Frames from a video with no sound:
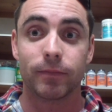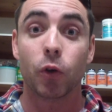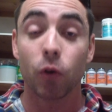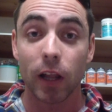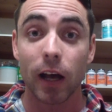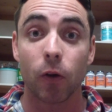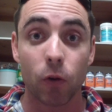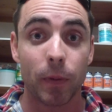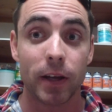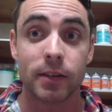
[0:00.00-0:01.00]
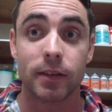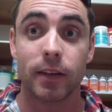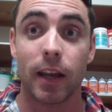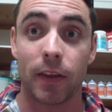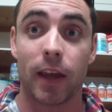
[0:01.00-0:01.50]
good luck, all the
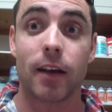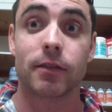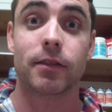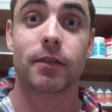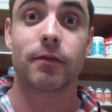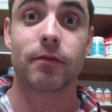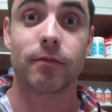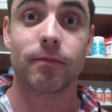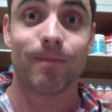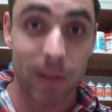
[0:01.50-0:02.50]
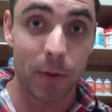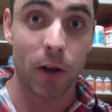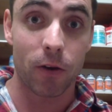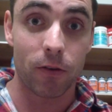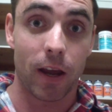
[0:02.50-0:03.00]
best. Anything else, let me
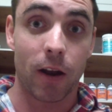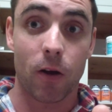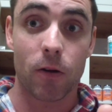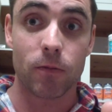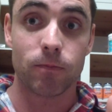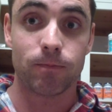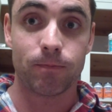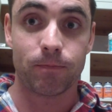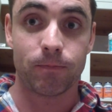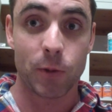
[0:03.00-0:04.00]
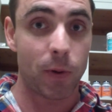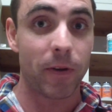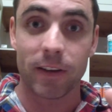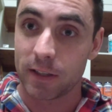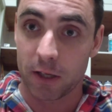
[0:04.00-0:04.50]
know and I'll do my
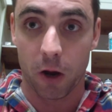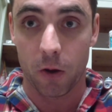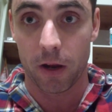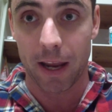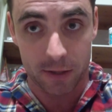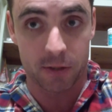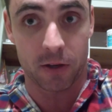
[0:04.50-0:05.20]
best to go into the